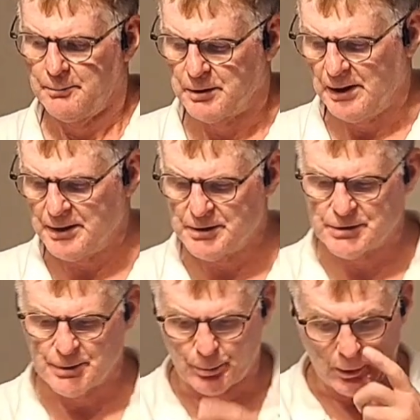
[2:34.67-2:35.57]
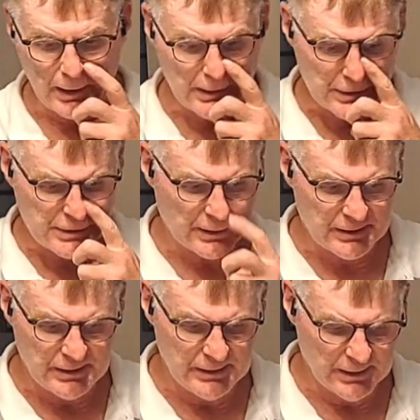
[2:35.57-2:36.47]
I'm kind of surprised that
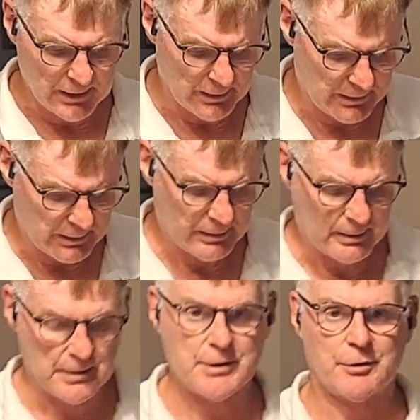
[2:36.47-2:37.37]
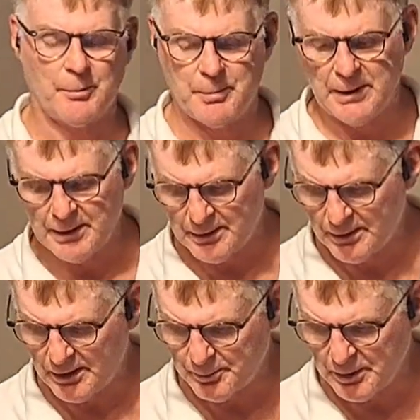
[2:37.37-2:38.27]
this is from Banana
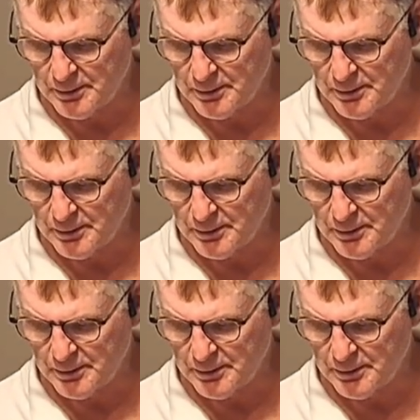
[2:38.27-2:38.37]
Hobby.